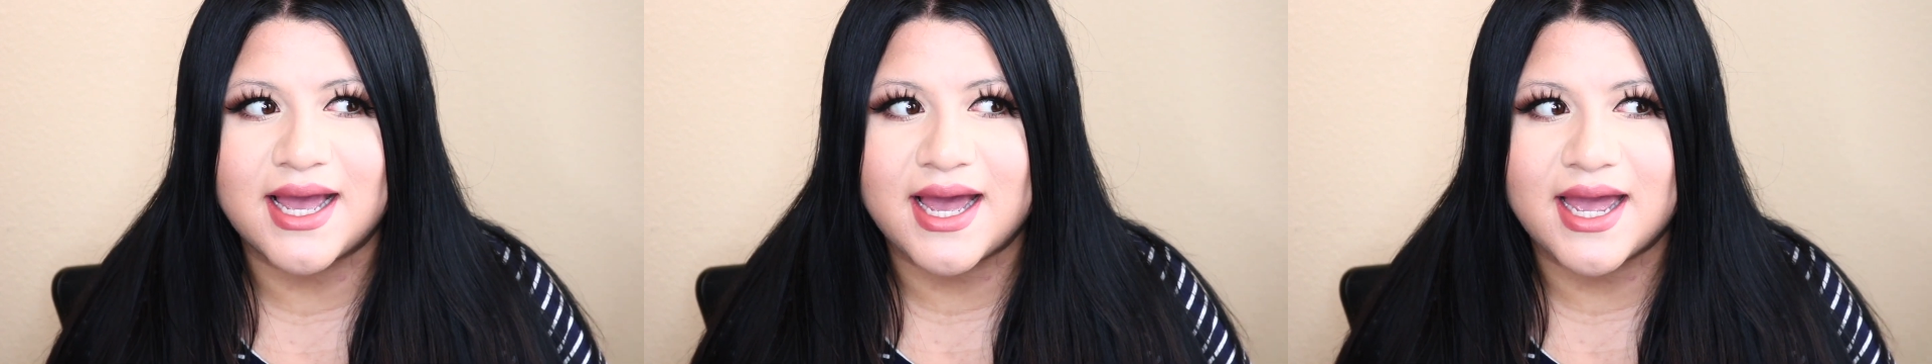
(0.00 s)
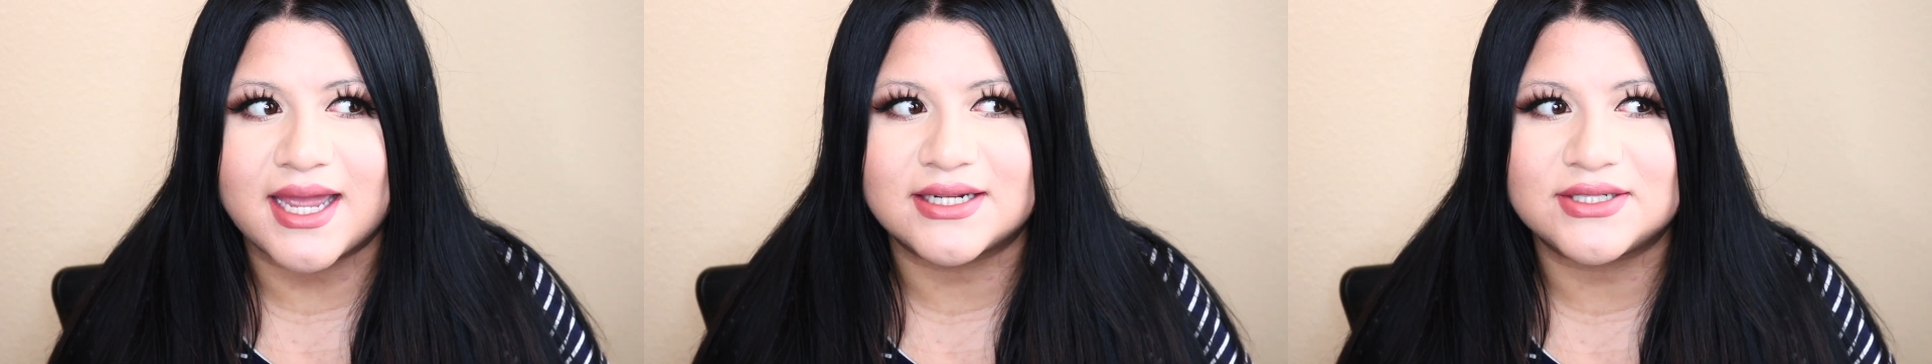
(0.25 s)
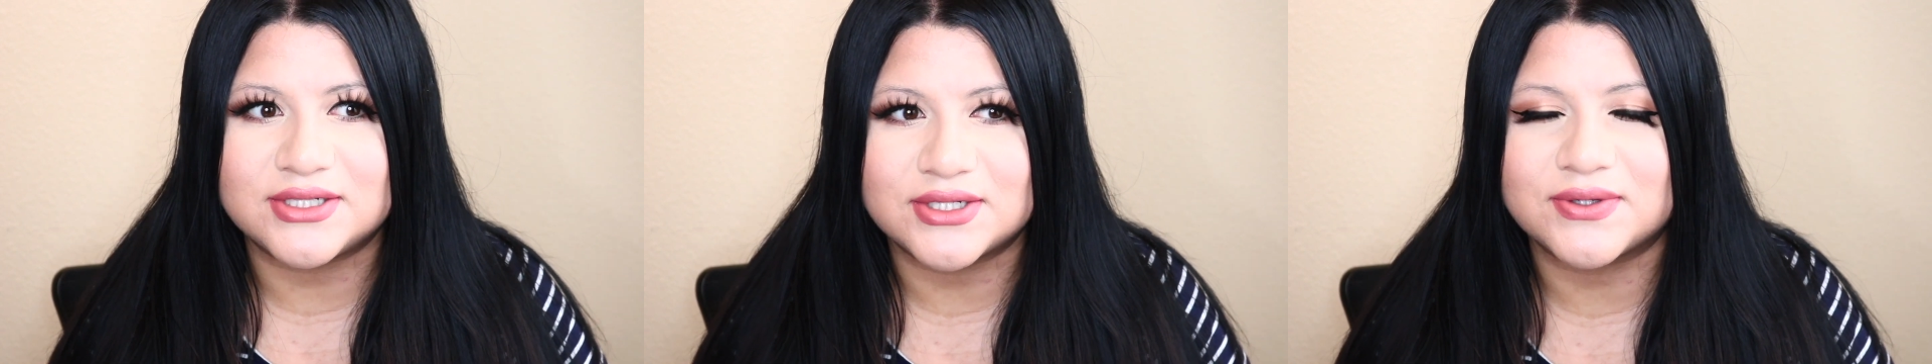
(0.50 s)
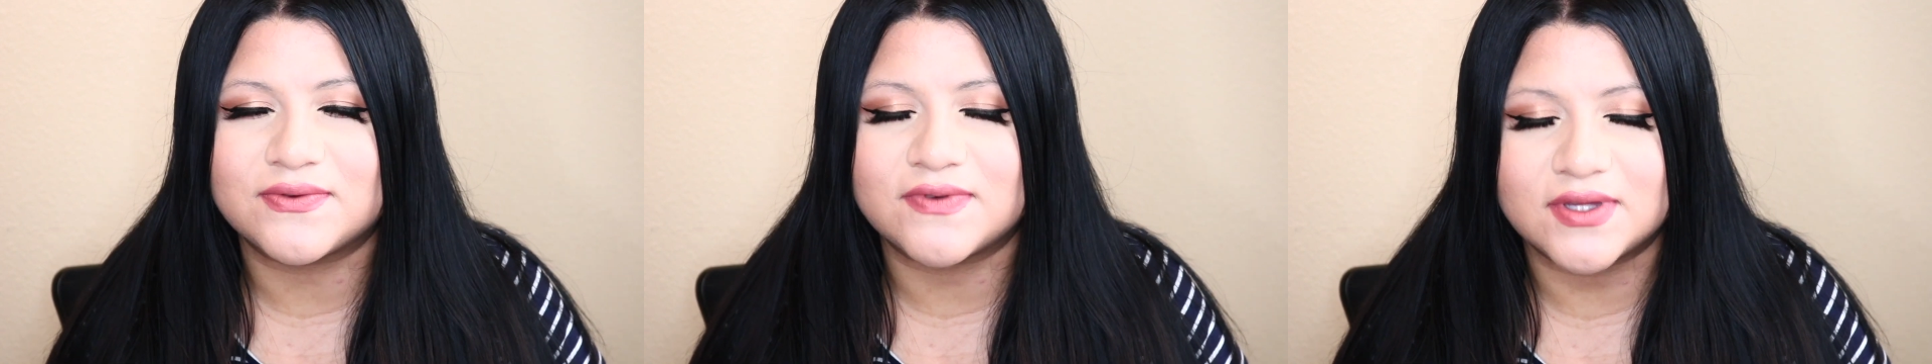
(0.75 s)
I
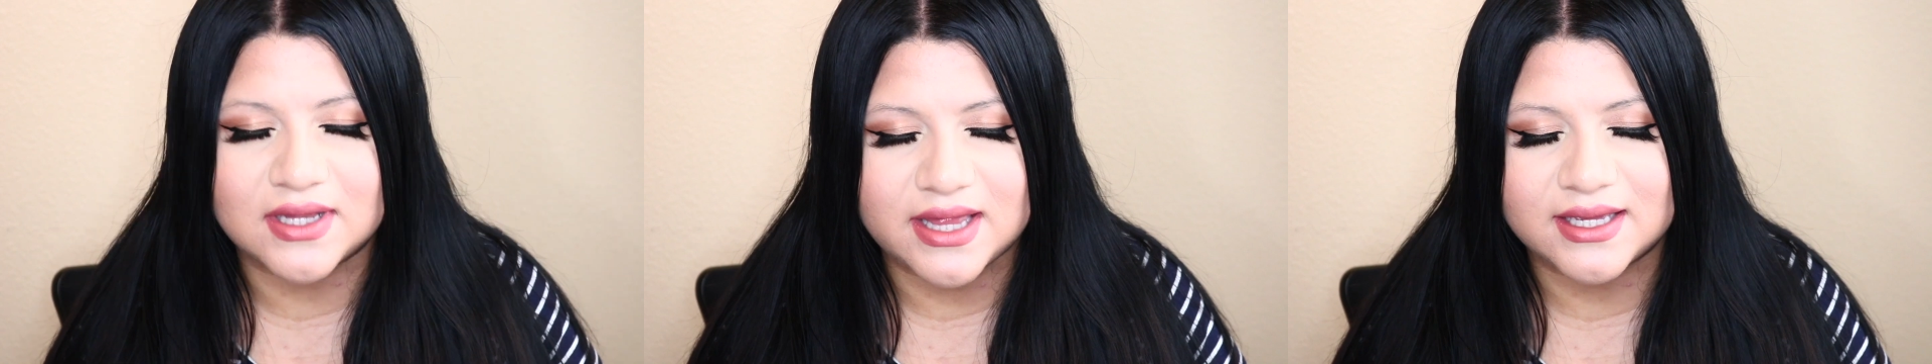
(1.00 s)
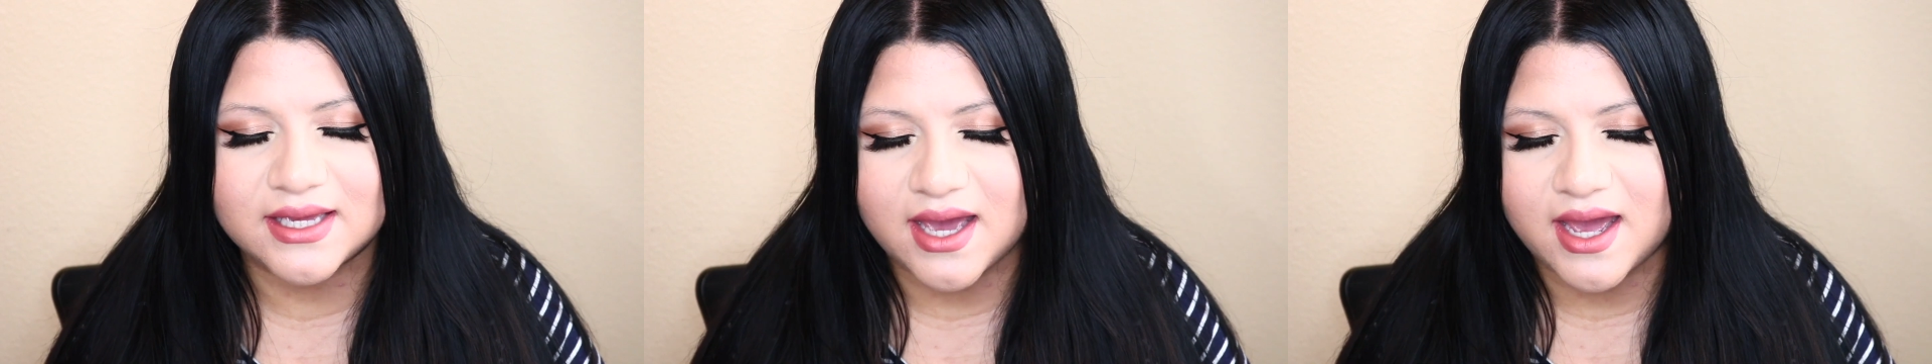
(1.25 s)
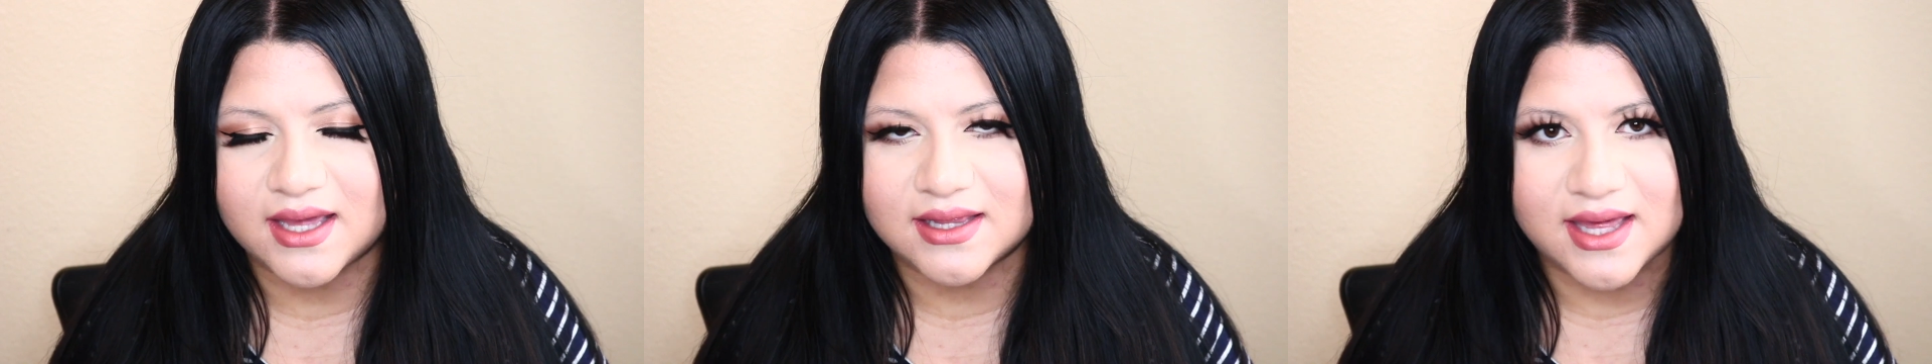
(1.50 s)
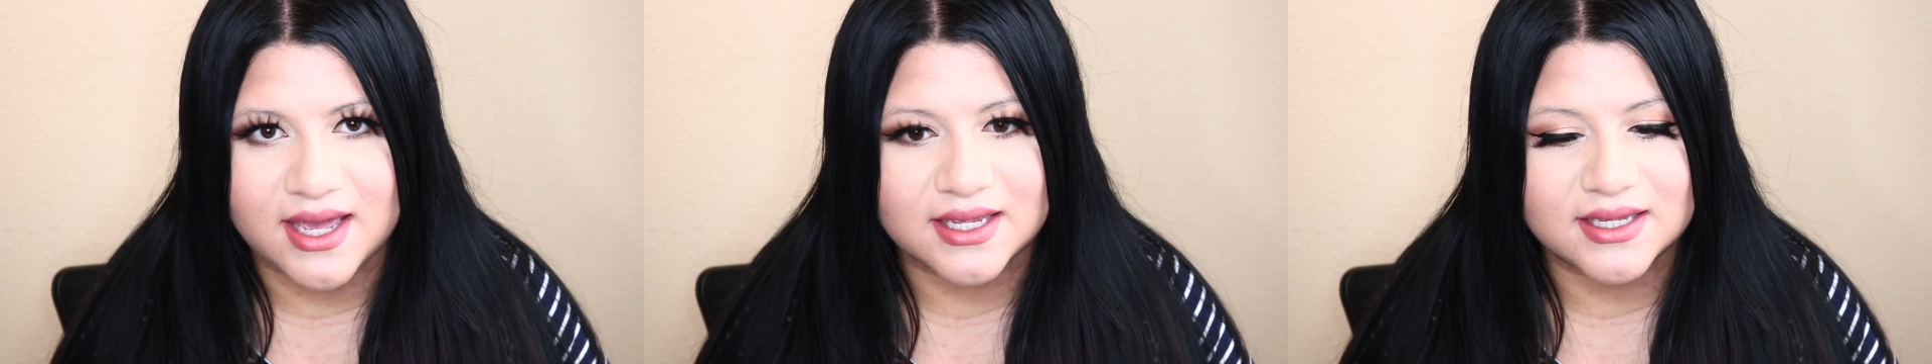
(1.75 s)
do feel like I
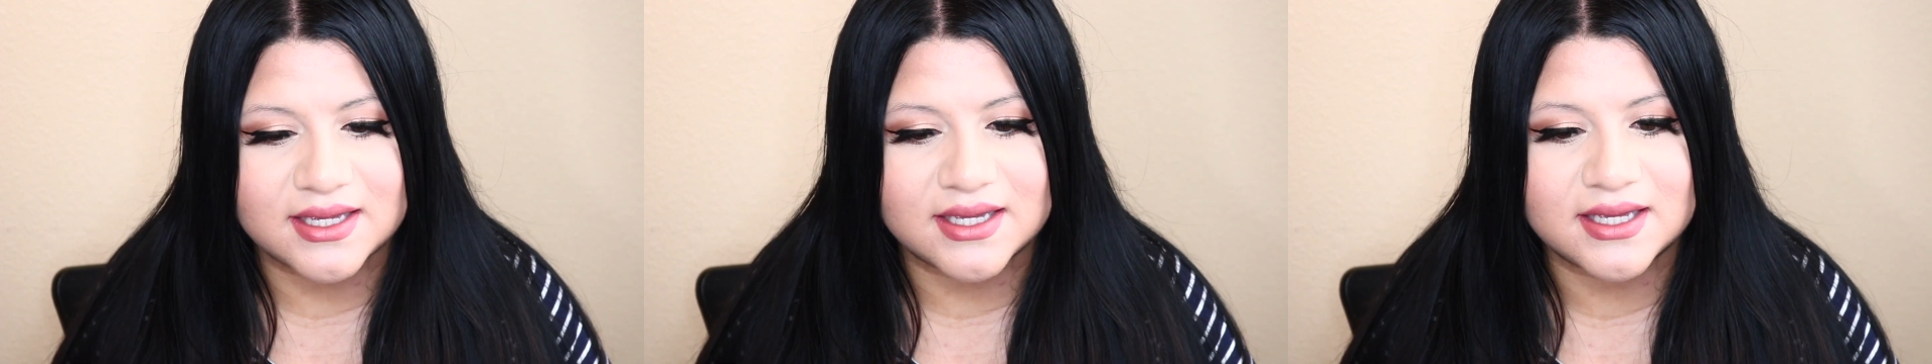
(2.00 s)
like